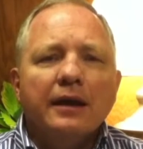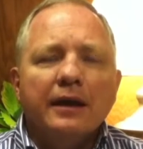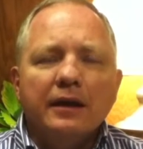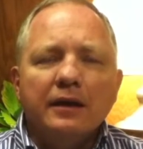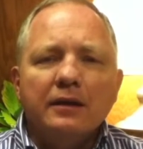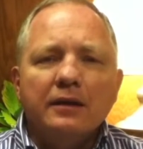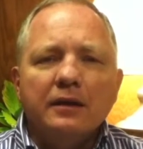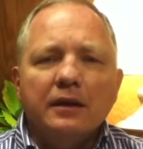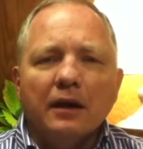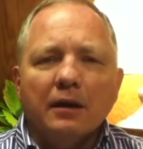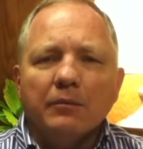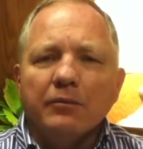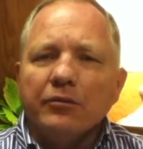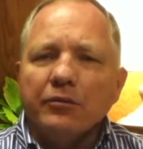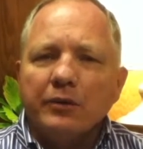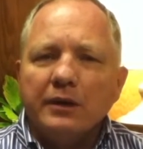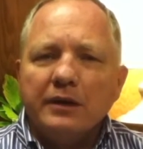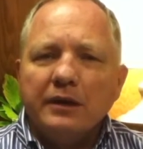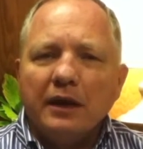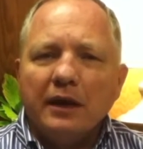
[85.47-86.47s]
Income,
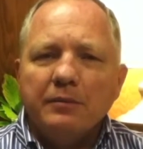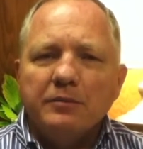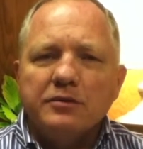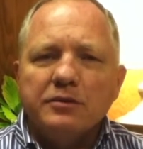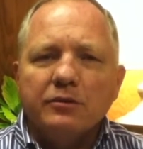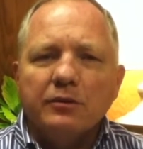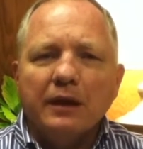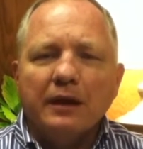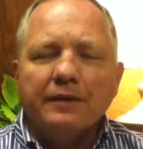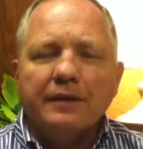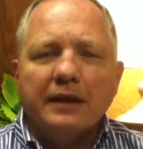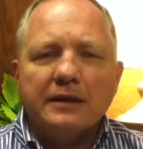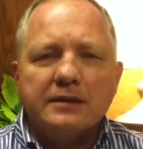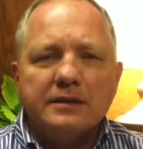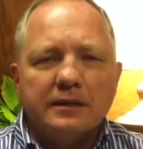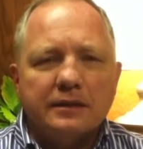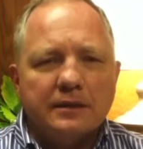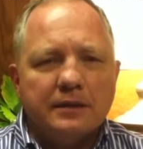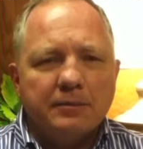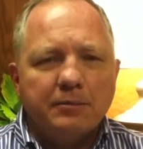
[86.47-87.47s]
3 times the rent.
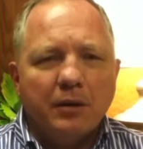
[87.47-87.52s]
That's